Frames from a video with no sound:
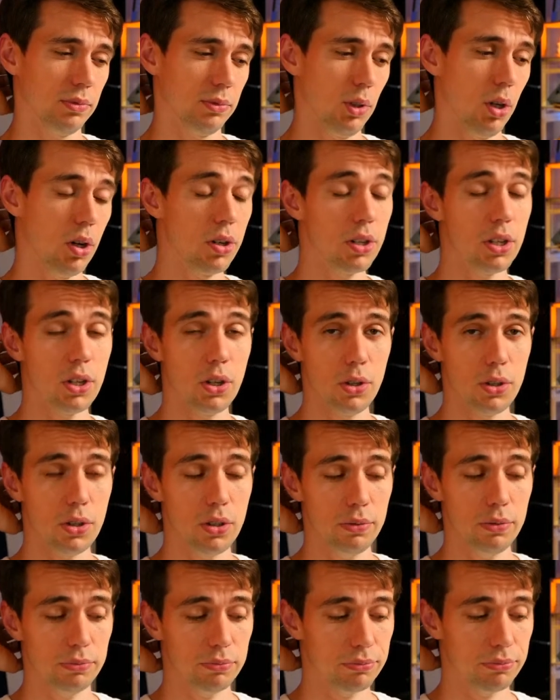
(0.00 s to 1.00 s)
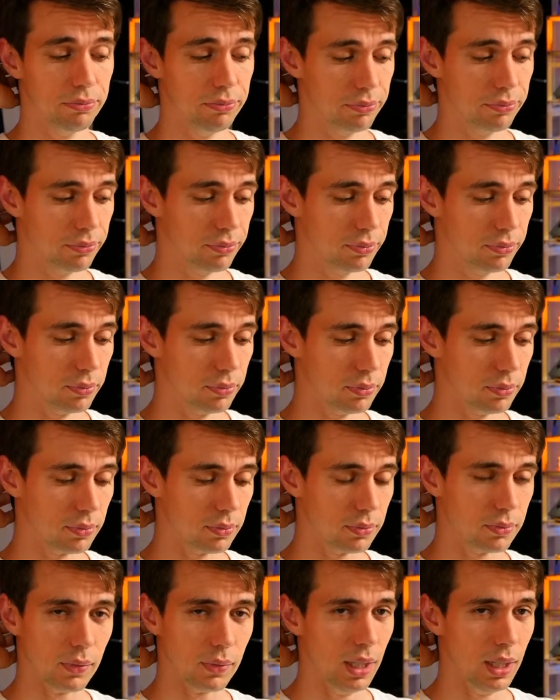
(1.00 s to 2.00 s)
or in Kyoto,
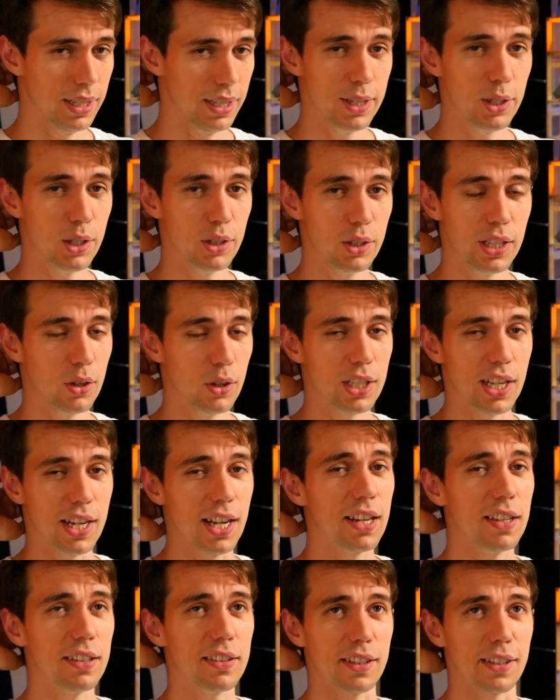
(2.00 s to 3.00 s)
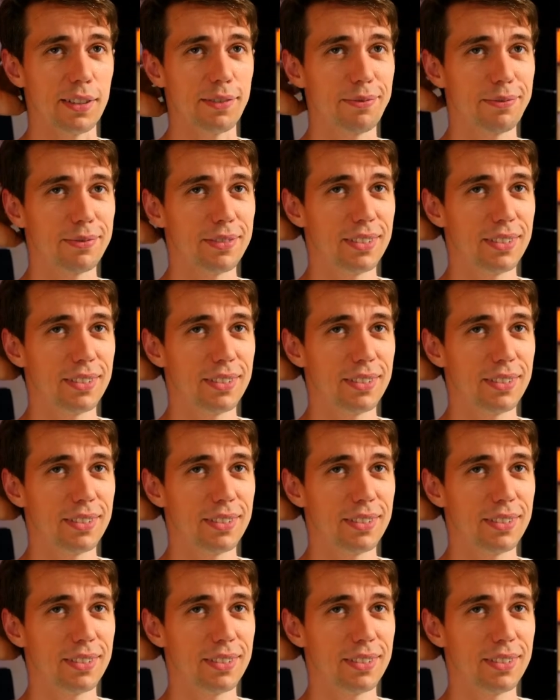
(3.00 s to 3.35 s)
then you don't get anything.